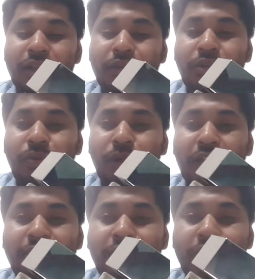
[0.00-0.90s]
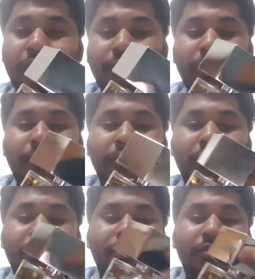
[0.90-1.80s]
it will be wise for you
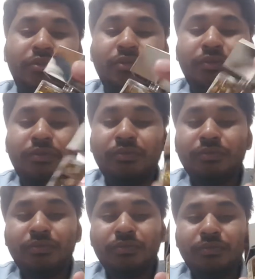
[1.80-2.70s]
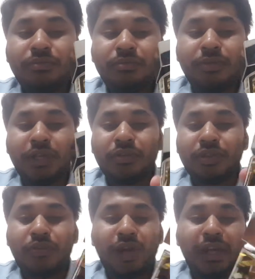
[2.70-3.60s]
people to
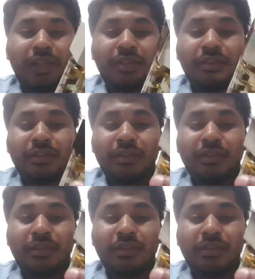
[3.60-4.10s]
actually try this